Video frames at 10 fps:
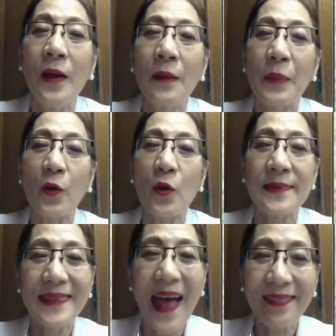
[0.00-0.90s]
Because
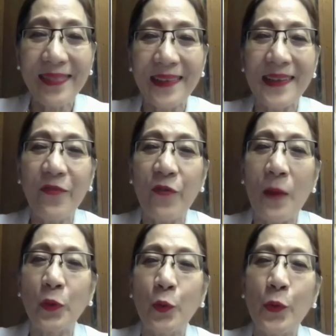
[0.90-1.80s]
toddler
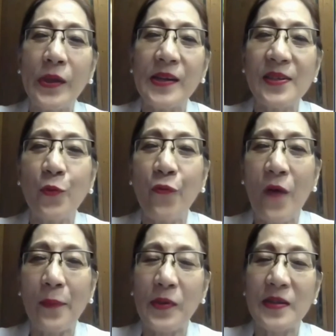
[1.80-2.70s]
from 2 years to
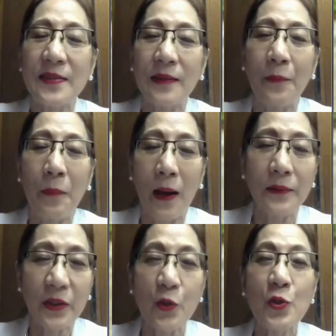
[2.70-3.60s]
5 years,
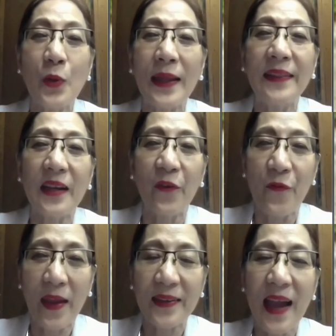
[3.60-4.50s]
usually they are
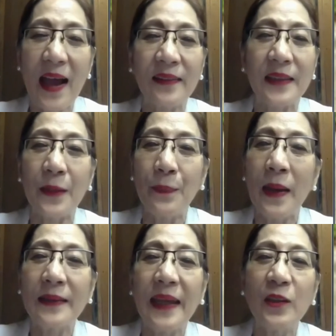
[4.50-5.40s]
very active.
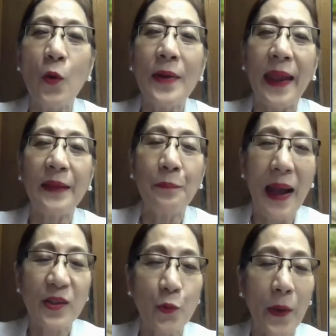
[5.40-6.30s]
They don't gain
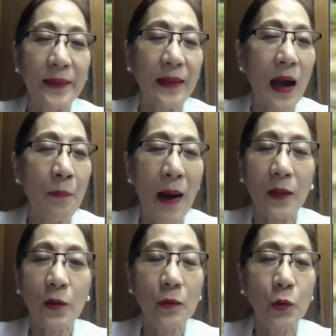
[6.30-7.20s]
much weight,
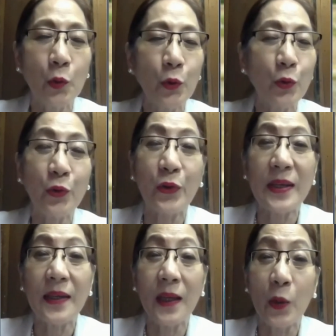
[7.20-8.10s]
about 2 to 3
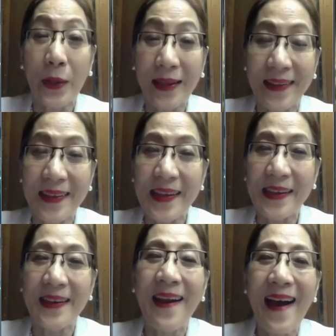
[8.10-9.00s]
kilo in a
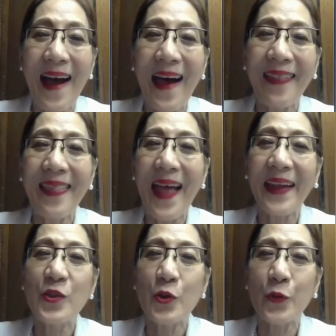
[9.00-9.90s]
year.
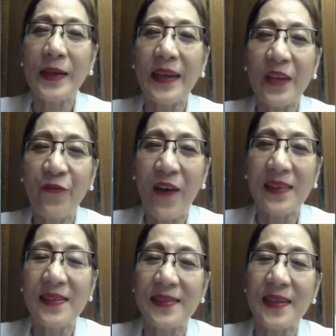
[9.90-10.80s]
Unlike during
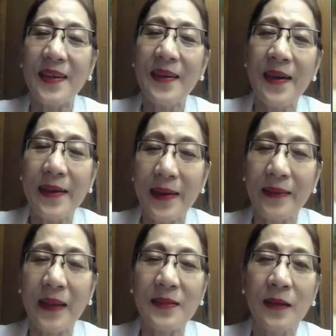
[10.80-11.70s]
infancy, it
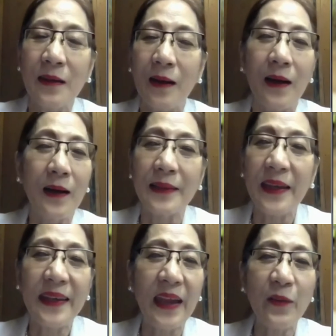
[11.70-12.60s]
is
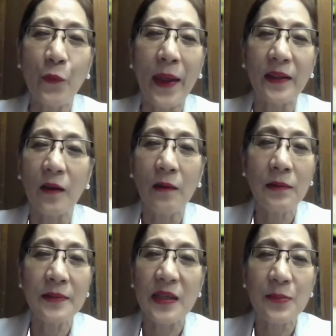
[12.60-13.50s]
they gain weight.
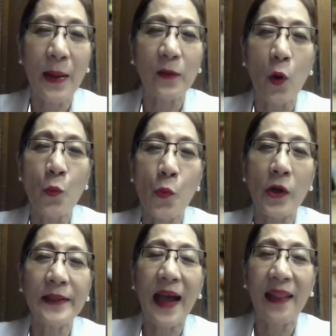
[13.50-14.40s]
6 months
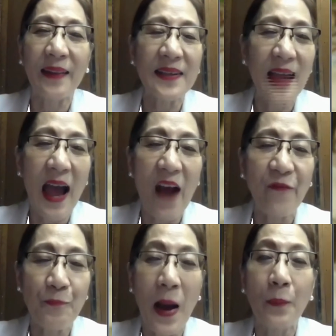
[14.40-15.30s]
onward, at least
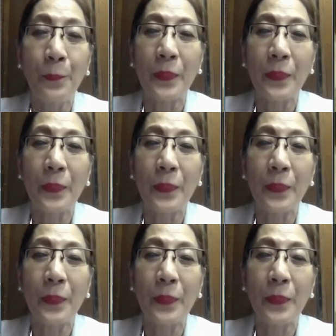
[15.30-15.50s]
half-pound